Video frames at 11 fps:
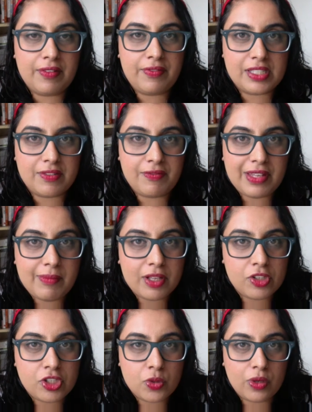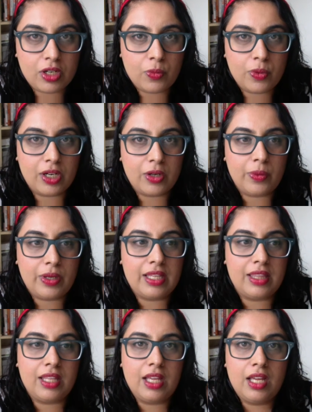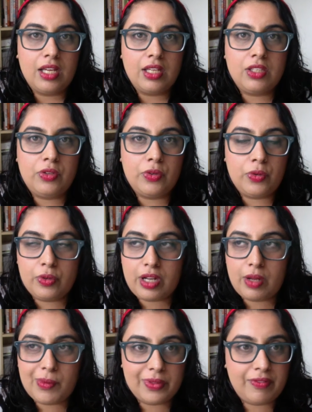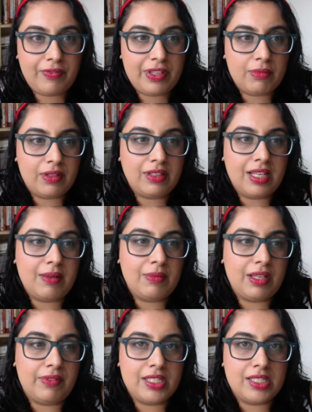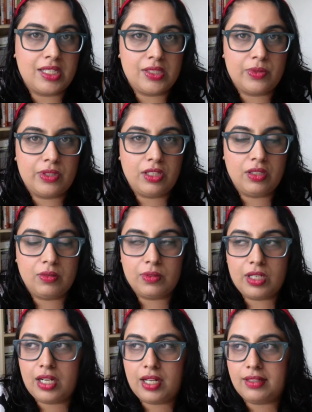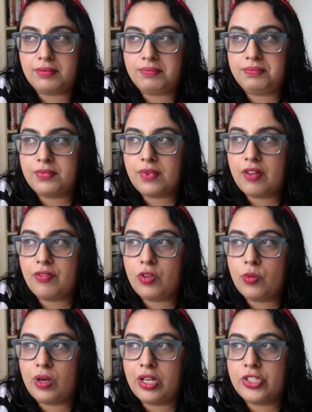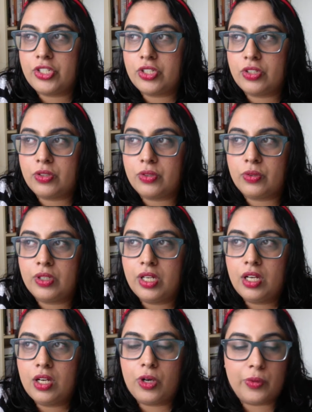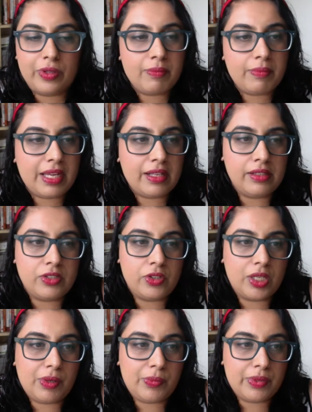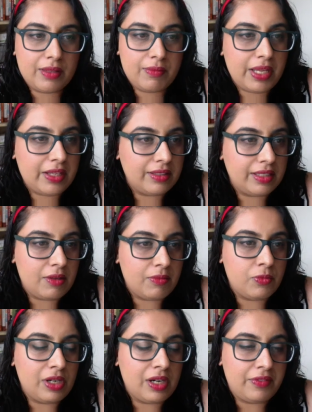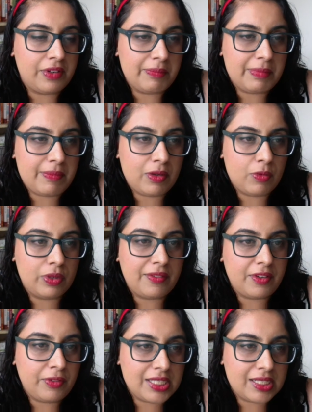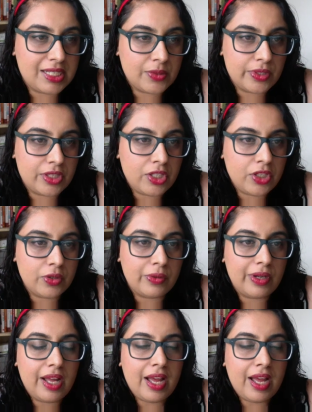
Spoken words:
it's females you want to work with, you come up with a female name that resonates with you. If you want to work with males, you come up with a male name, whatever it may be, whatever resonates with you.